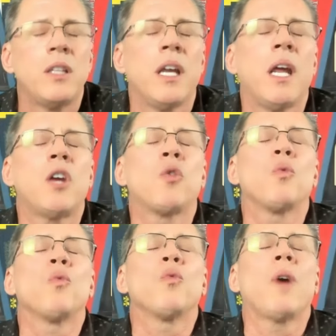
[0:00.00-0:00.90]
did a
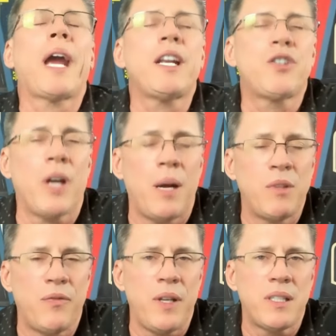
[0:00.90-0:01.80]
great
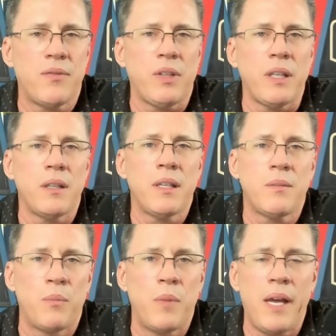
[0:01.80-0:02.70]
job defensively.
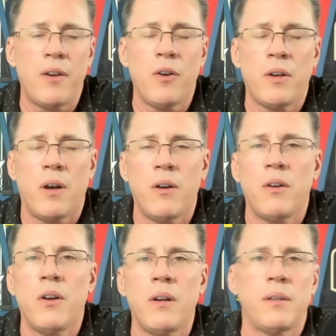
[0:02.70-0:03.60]
They had her
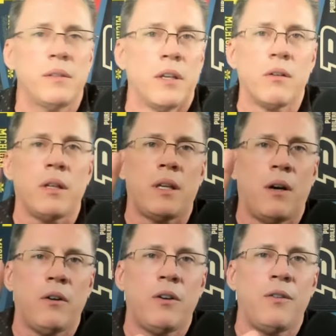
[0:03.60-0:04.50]
guard her, literally
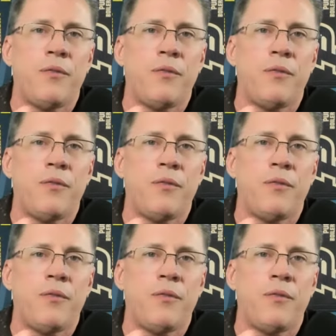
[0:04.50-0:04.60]
guarded her